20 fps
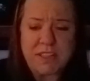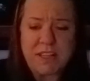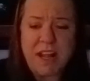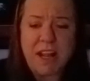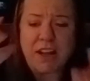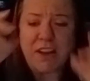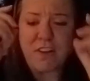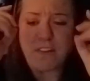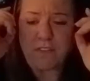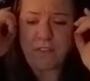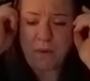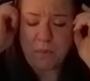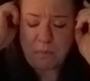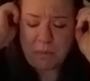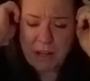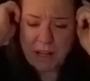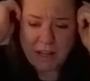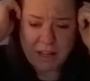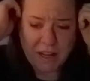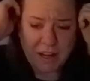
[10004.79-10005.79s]
Thank you for
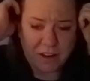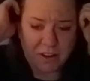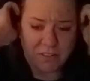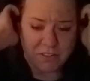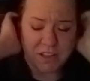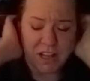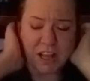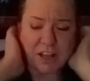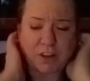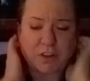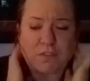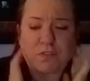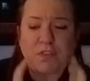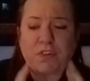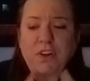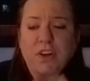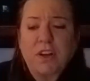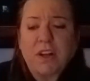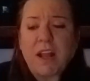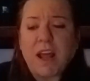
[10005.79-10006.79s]
being here. Thank you for
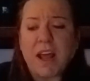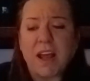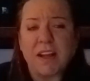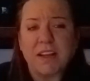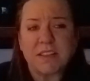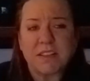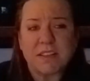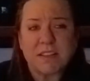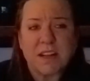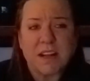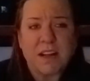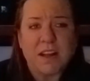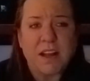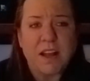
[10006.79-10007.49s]
your likes.